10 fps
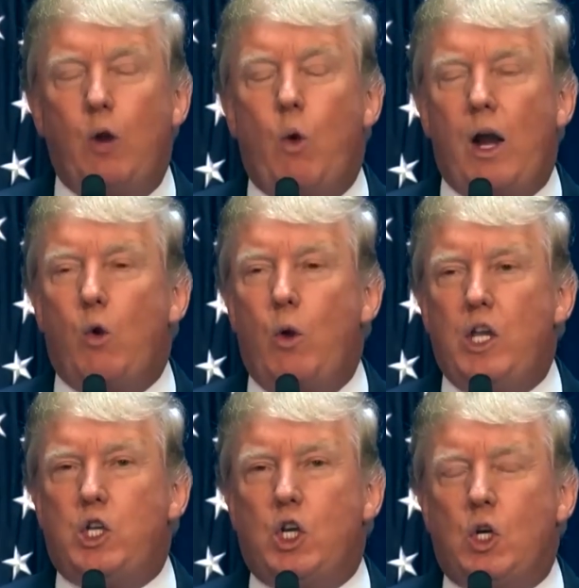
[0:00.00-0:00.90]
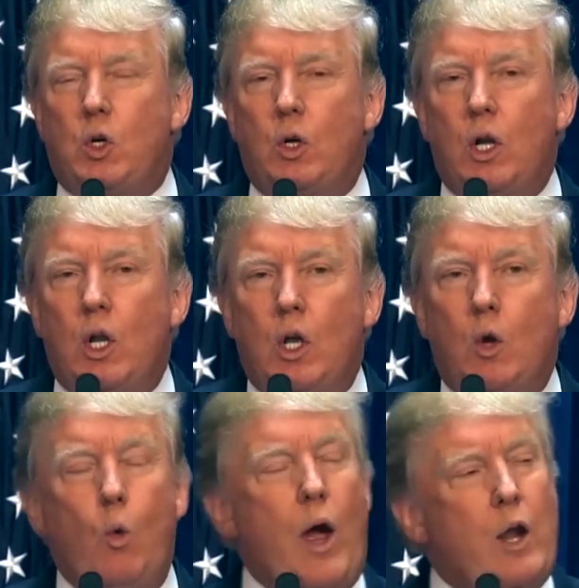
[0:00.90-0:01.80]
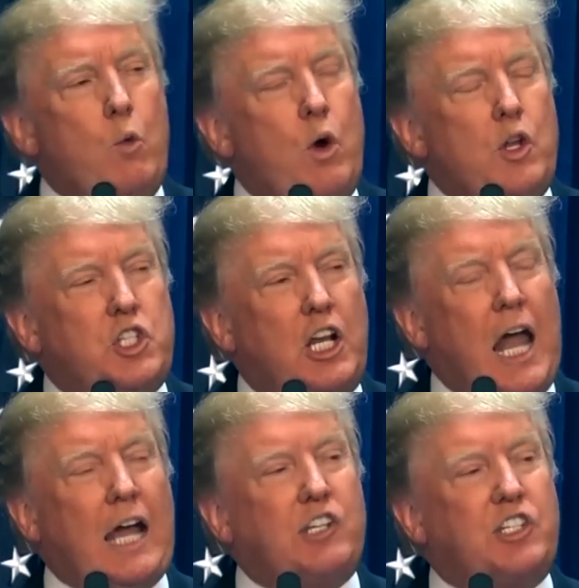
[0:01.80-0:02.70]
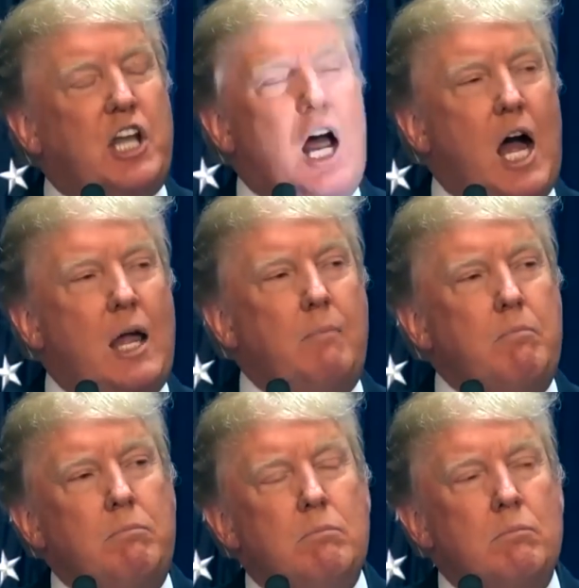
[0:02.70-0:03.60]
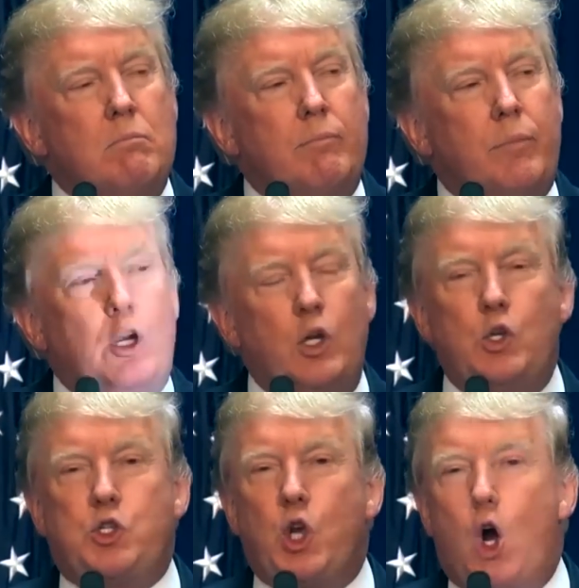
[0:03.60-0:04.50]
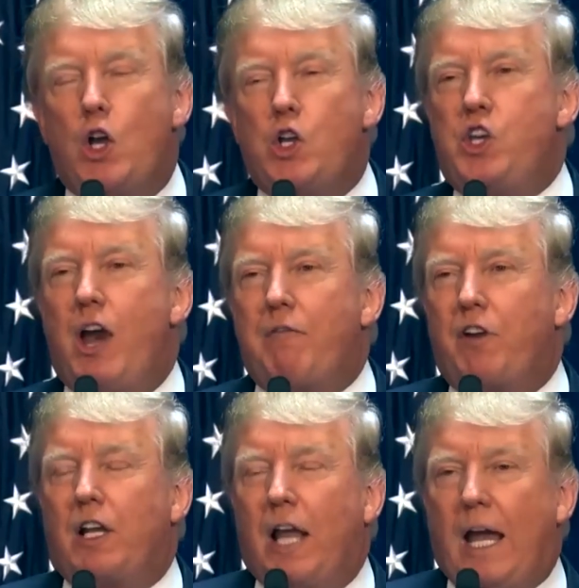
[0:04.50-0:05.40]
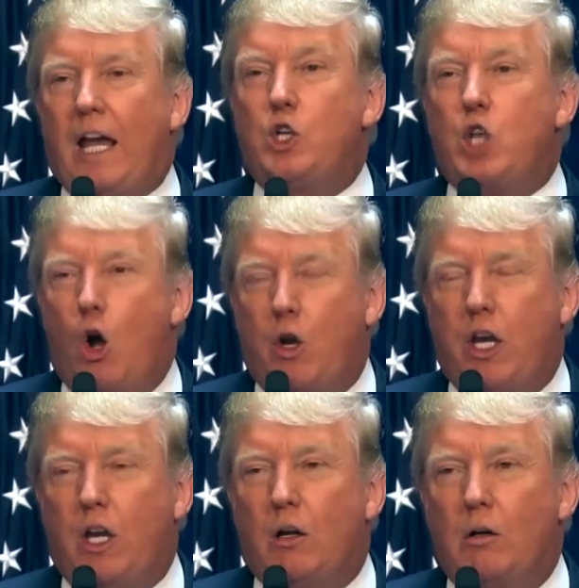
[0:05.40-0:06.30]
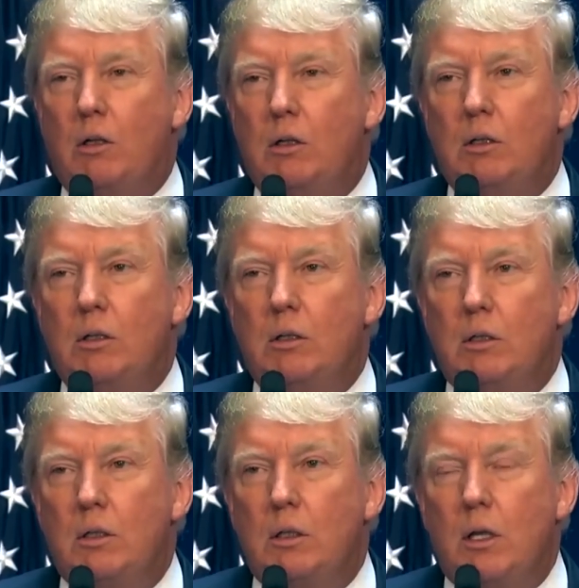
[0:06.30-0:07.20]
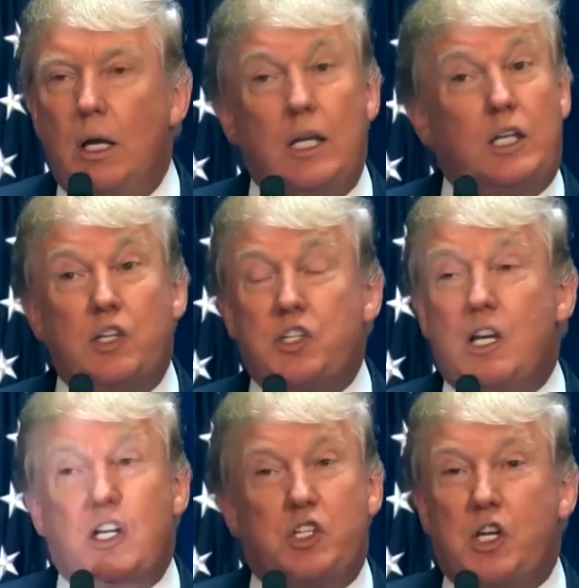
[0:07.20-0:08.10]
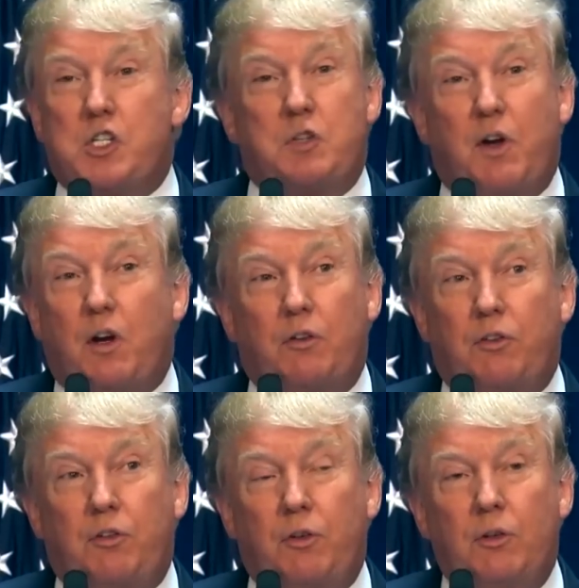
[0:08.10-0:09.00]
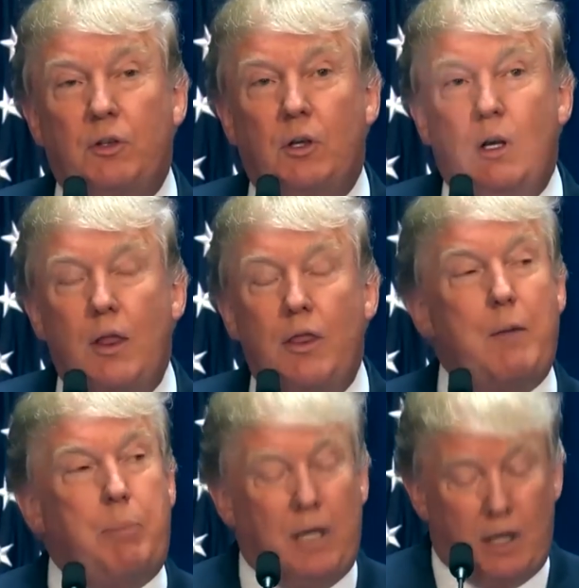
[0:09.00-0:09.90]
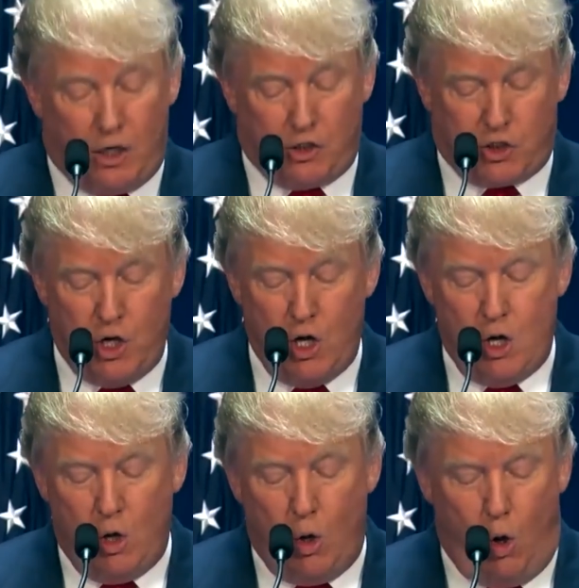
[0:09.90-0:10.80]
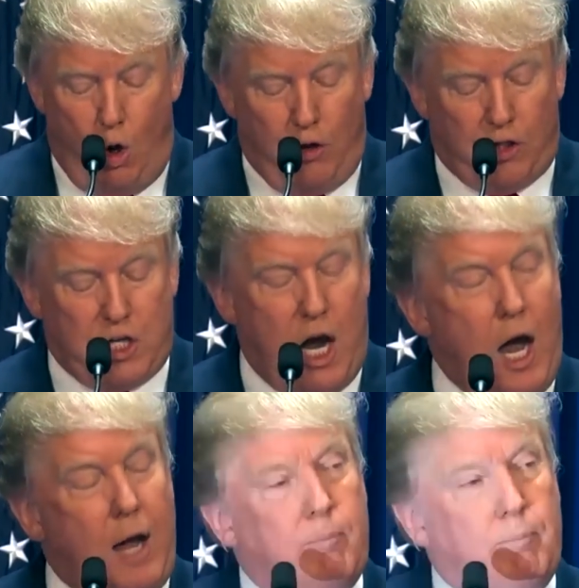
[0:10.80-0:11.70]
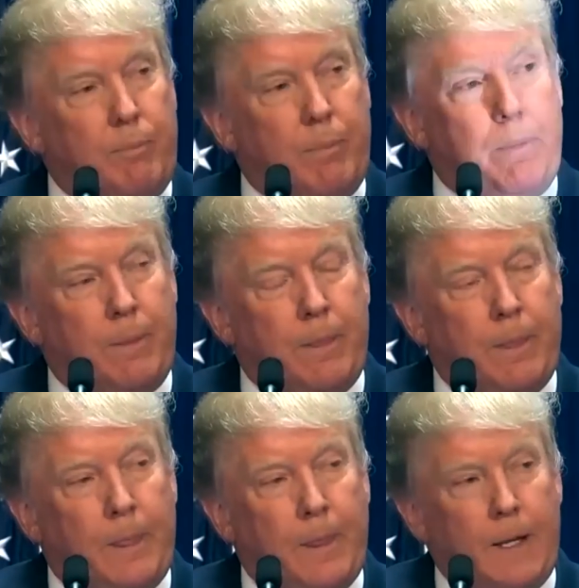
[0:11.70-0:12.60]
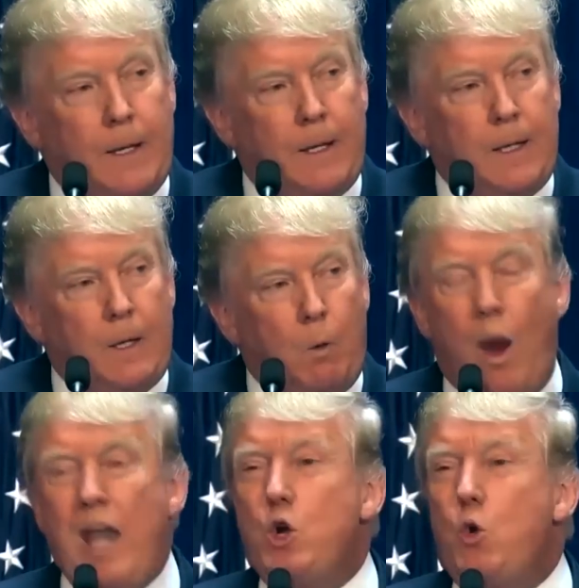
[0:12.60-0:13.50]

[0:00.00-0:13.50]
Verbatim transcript: And what do we do? When was the last time you saw a Chevrolet in Tokyo? It doesn't exist, folks. They beat us all the time. When